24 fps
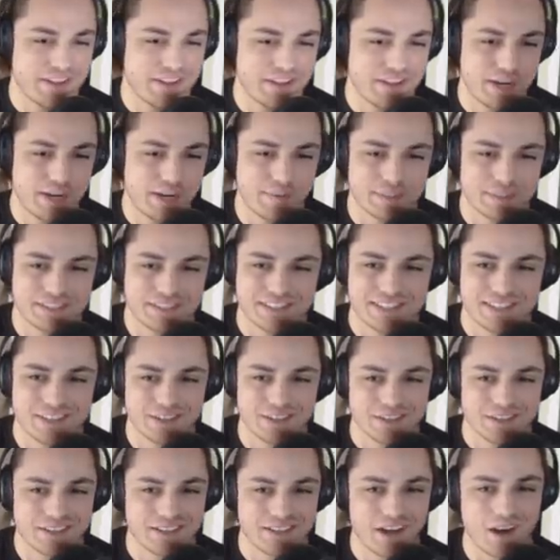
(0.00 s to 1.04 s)
the year, but
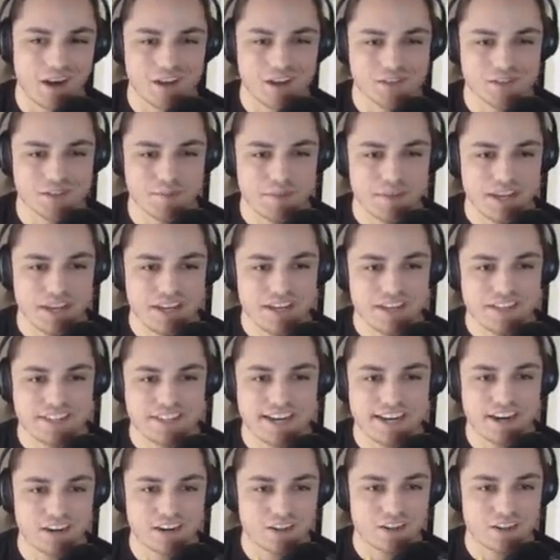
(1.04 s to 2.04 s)
still awesome. Derek